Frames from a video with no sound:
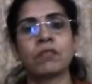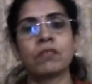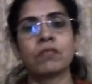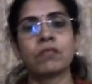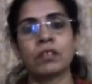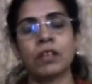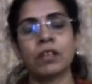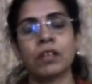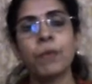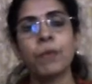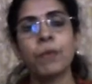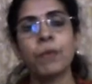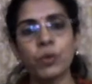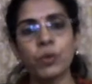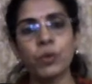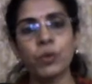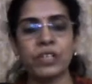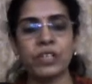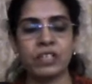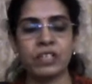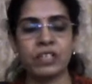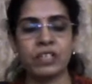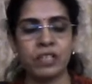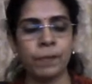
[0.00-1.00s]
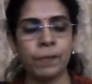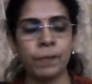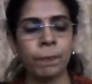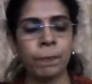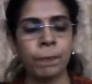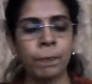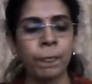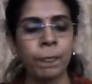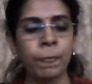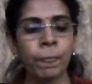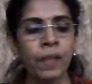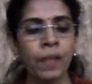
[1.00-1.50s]
community.
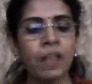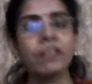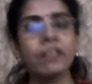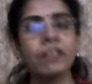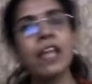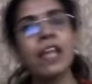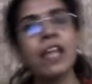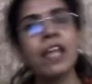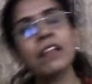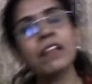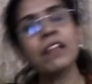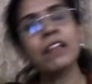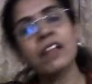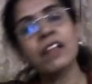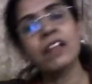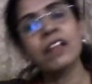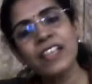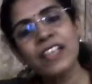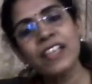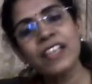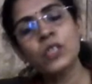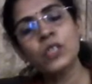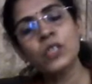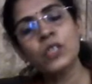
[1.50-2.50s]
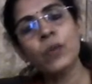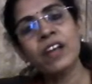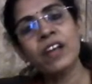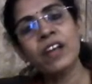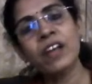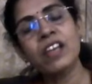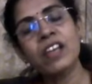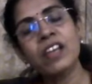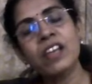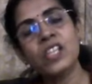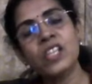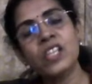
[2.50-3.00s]
Then the next one
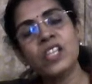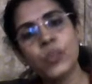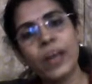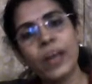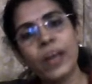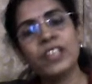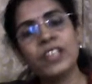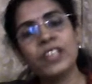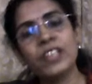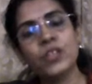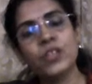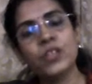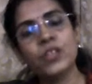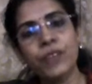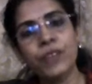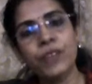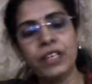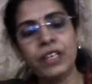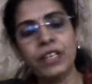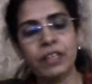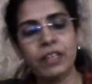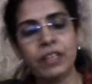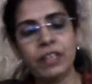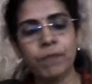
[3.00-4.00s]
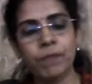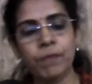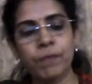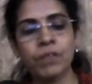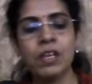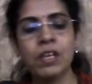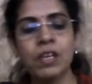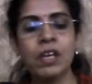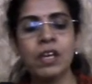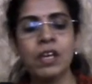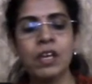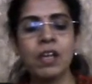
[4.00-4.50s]
is right to freedom.
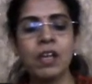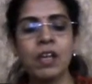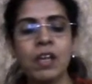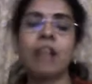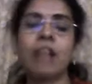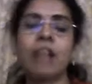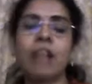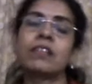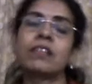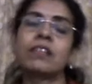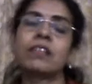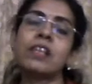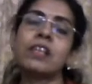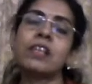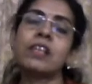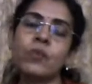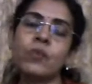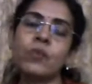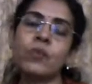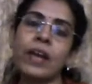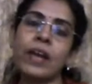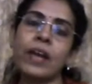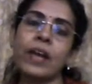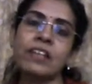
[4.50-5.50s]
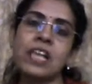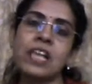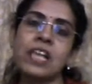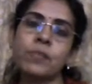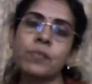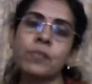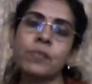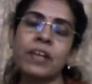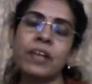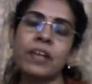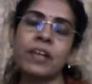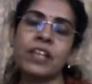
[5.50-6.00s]
This right has
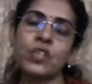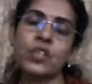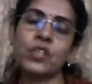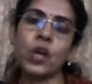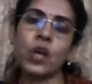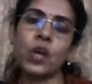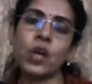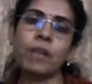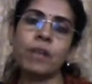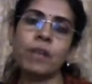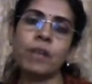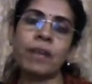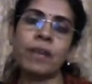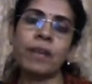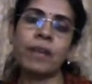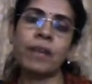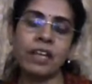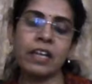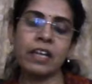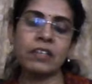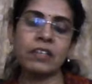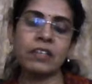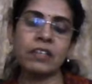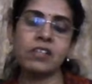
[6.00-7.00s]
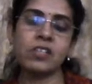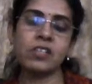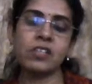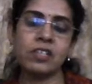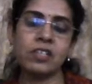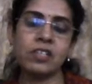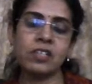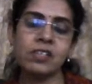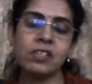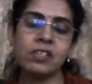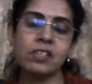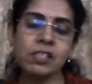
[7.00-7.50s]
been enjoyed by the Indian
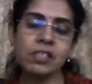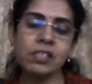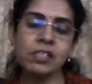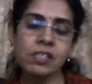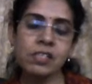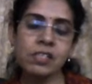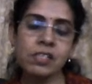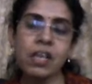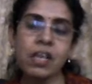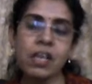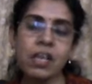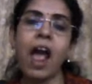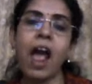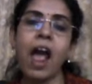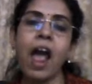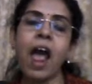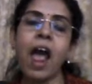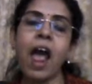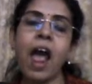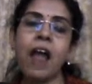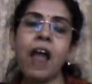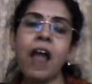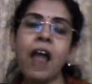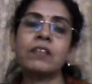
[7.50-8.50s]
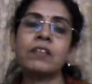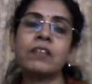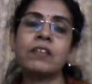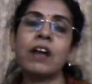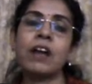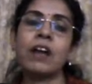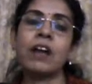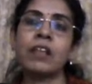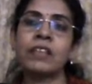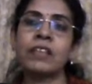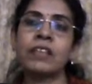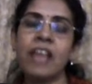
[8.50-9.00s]
citizens,
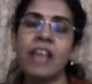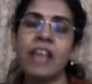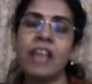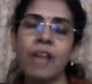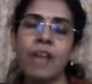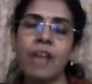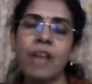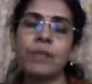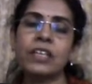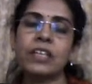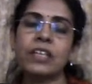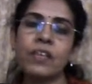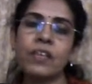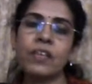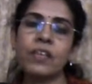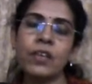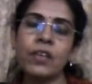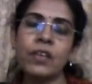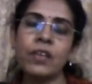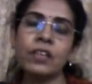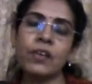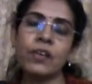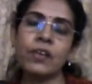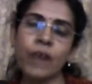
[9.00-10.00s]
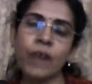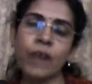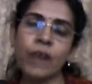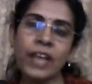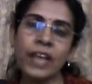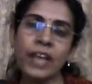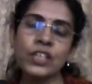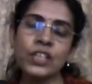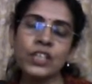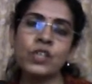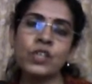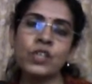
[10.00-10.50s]
and they have been given the
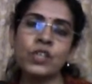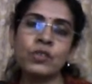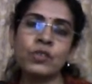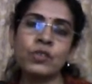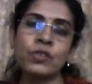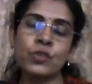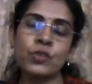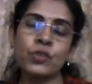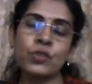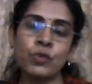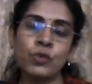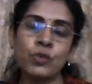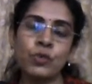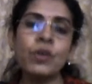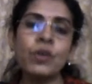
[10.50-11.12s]
right to